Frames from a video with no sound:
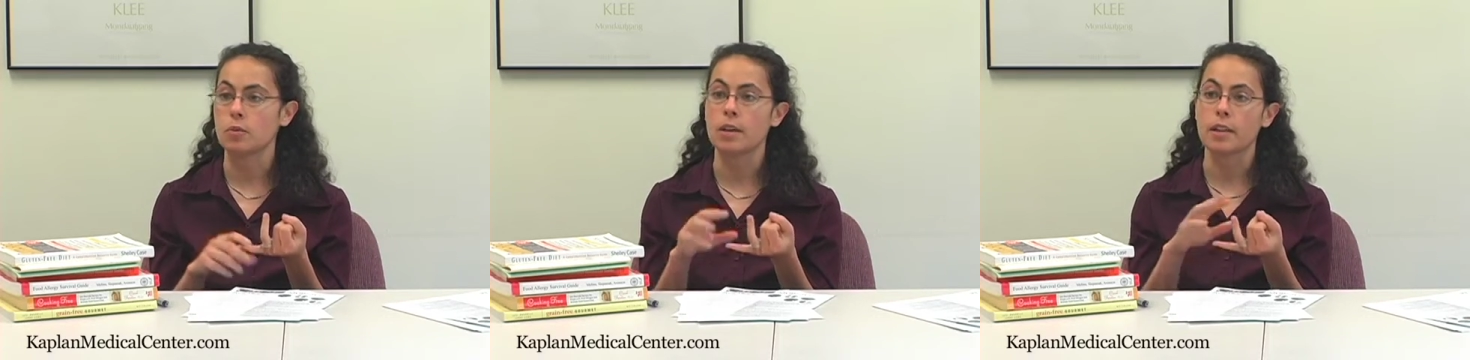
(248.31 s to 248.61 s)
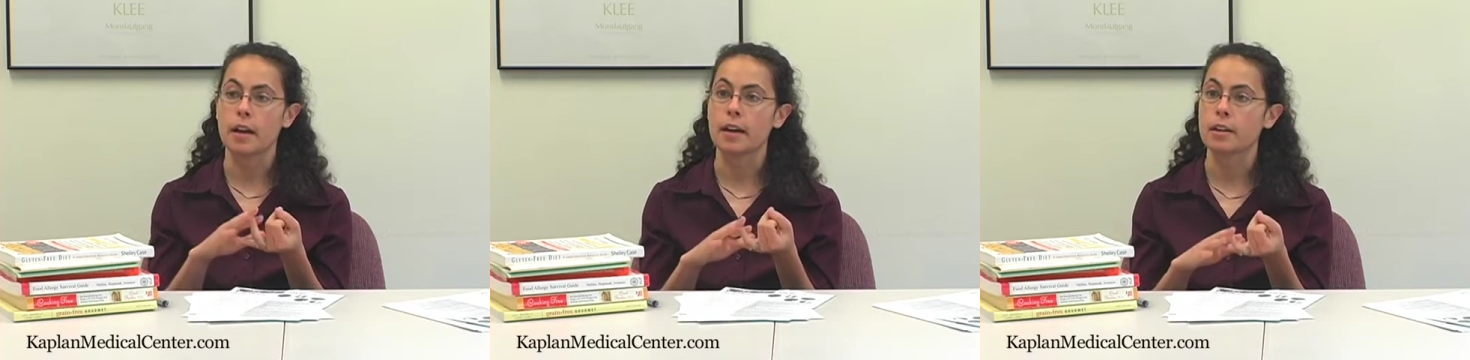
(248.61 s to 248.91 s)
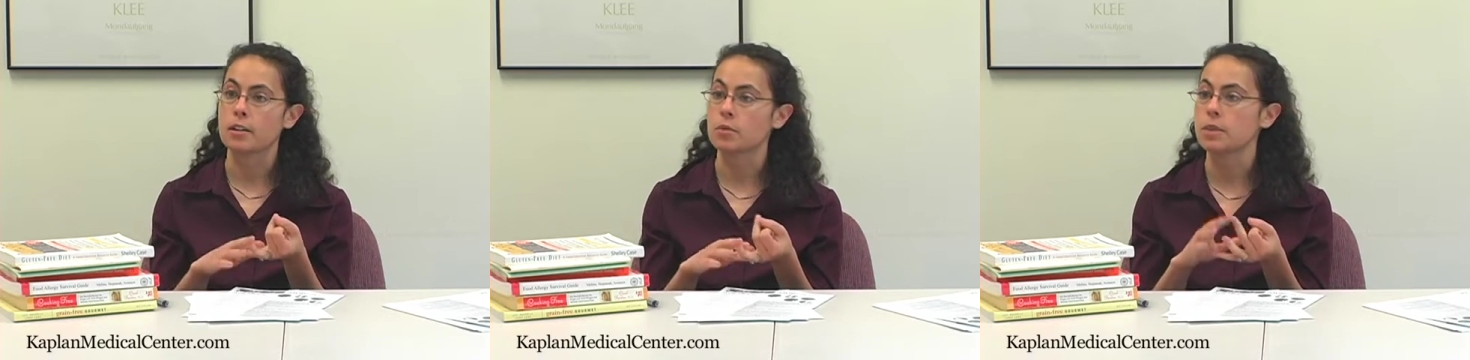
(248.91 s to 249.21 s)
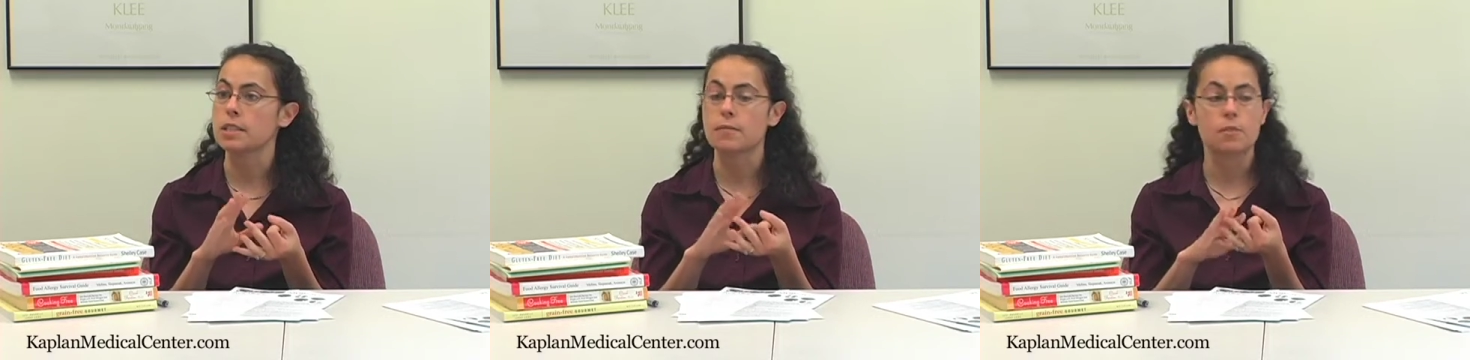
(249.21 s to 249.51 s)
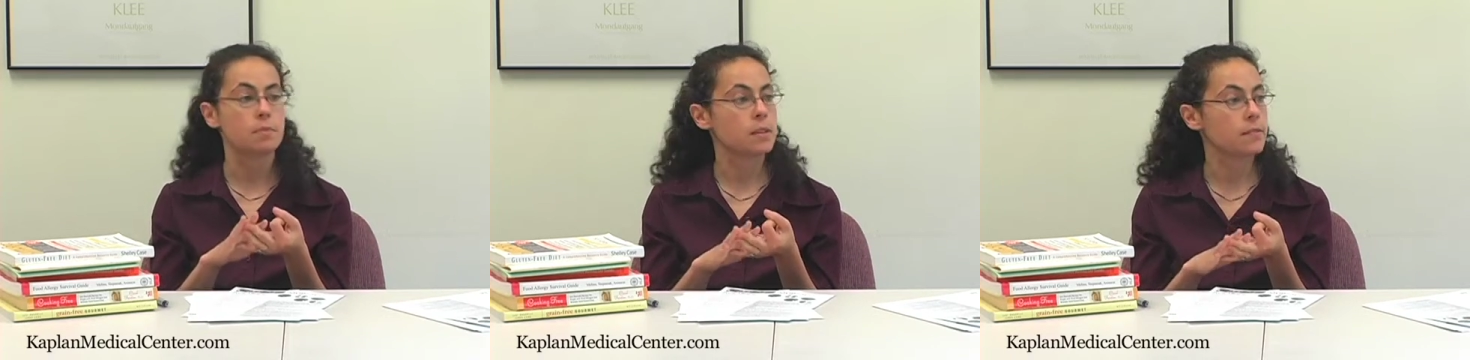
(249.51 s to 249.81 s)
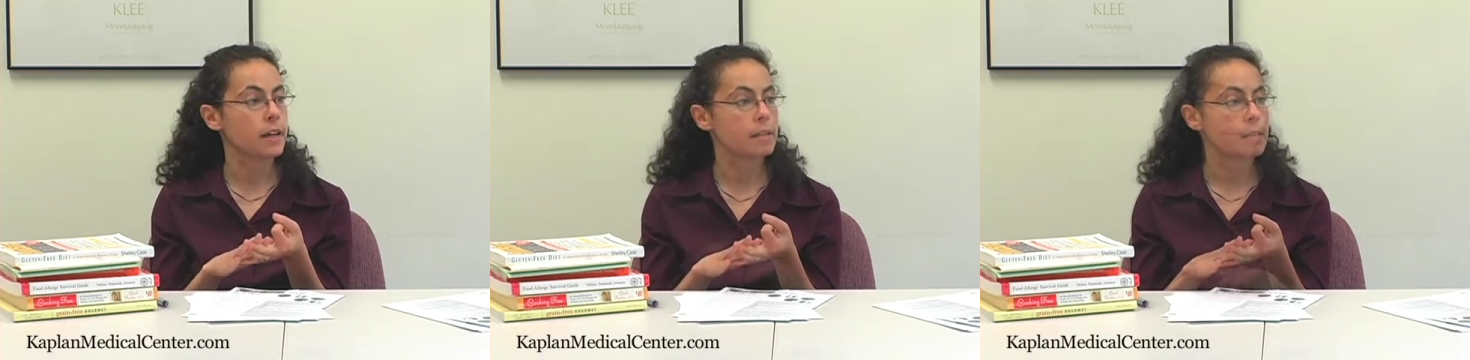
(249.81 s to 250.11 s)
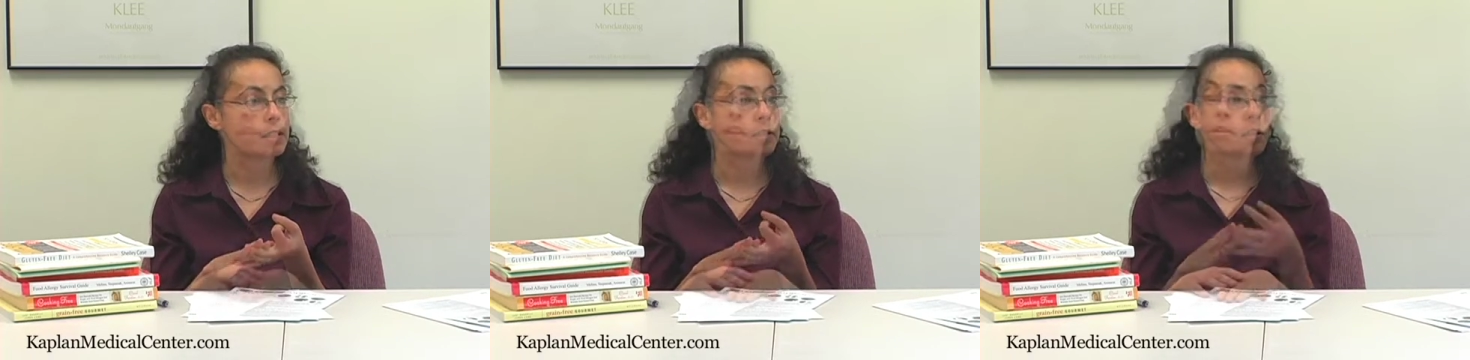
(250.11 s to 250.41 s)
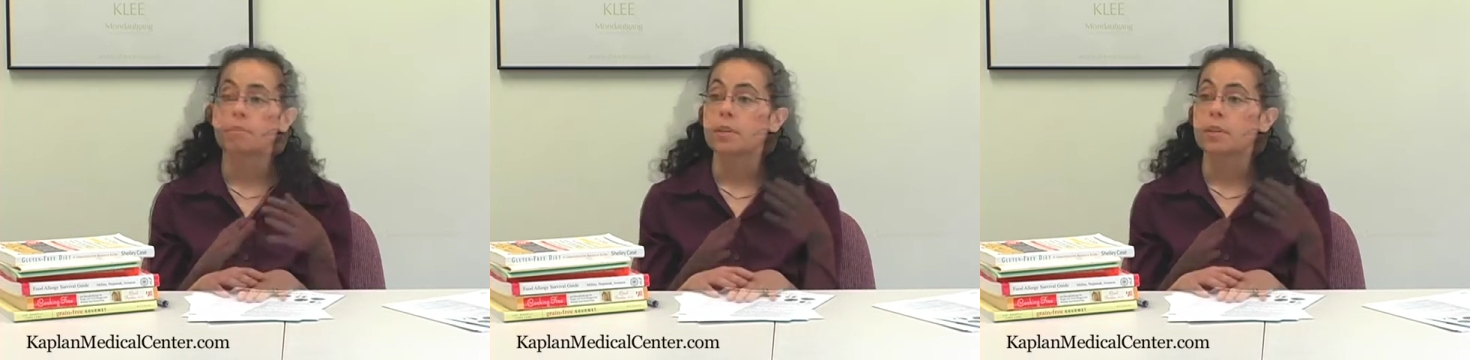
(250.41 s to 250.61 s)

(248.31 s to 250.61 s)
with iron, with different B vitamins.